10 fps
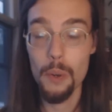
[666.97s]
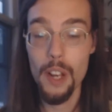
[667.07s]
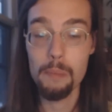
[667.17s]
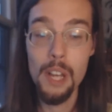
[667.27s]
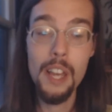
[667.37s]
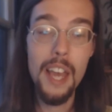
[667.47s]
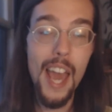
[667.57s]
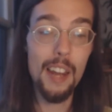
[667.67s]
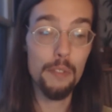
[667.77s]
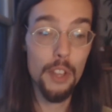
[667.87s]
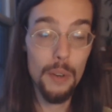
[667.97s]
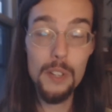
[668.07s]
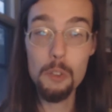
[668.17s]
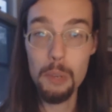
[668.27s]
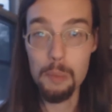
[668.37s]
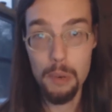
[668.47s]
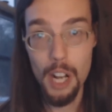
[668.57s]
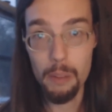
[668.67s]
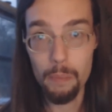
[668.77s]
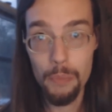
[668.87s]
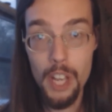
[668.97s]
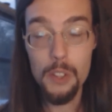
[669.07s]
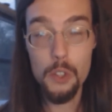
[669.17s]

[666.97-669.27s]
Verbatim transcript: program and if there is a big problem